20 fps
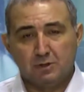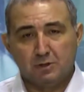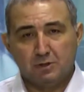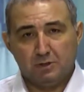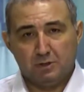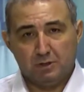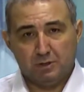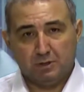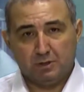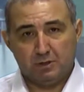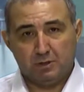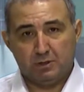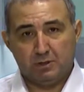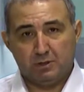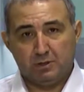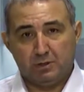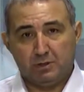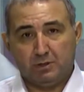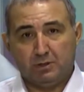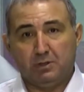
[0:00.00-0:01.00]

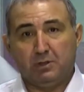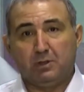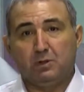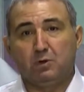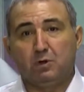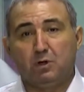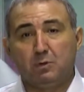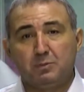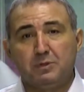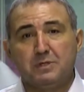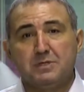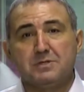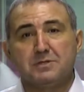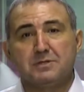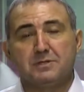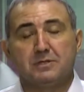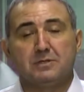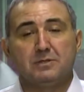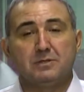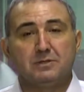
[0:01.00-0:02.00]
opened
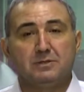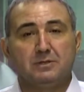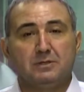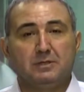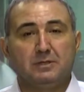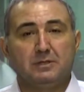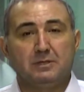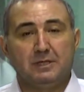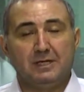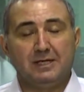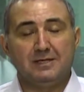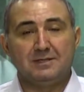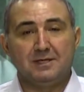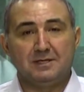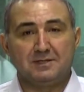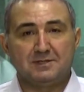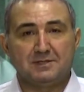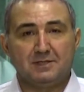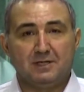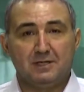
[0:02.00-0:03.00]
in
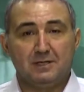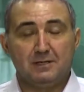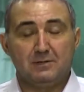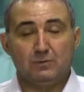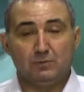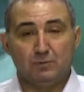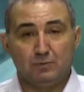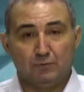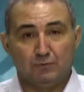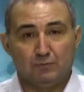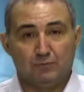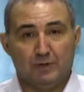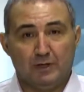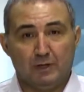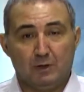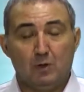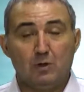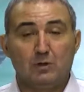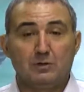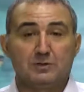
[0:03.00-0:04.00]
Edessa, in Urfa, a
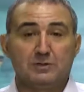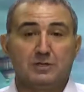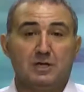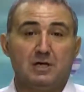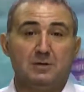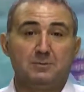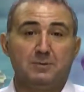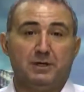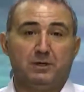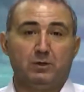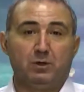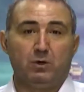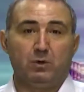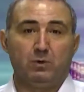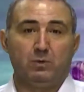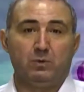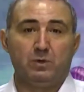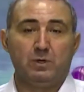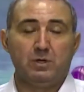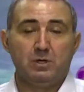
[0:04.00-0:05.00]
long time
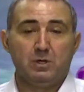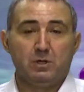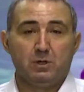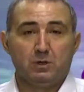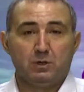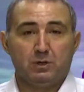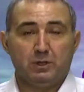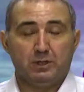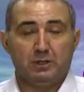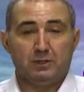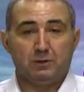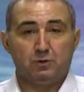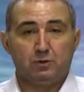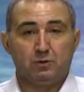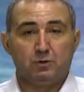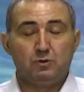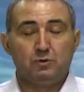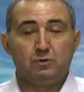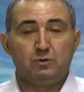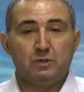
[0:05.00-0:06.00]
ago.
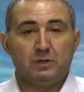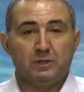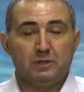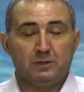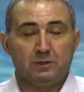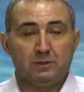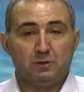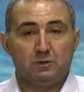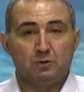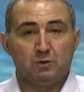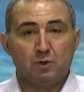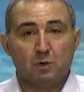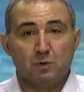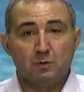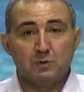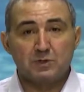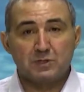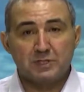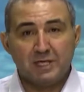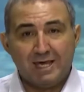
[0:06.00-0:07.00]

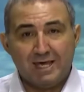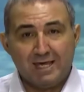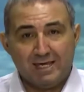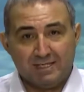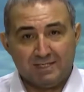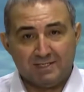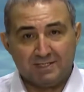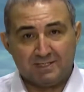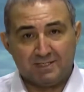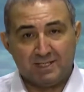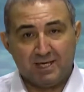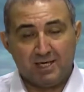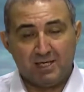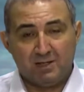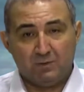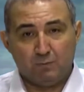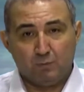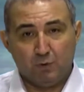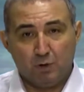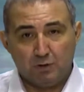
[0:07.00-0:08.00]
Those days they
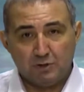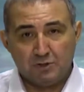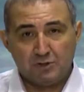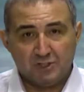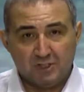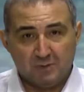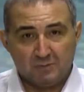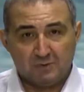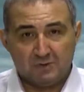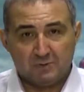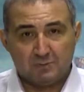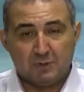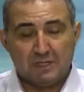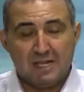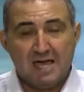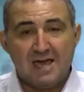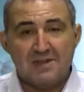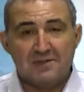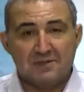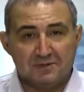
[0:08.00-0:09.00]
worshipped
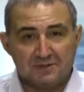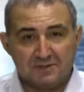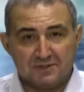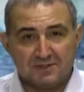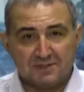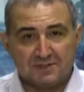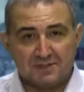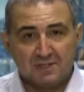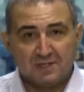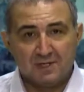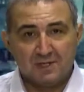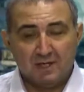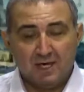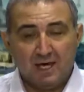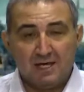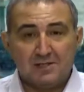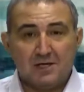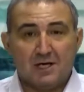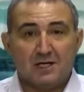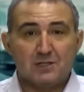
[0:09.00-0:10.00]
planets
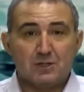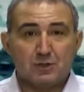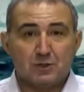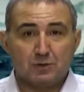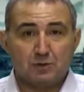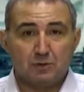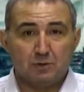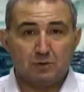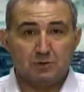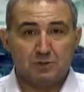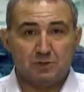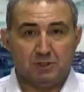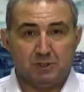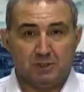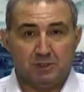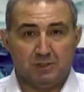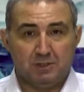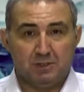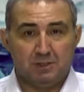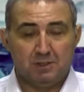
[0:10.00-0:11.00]
and astrology.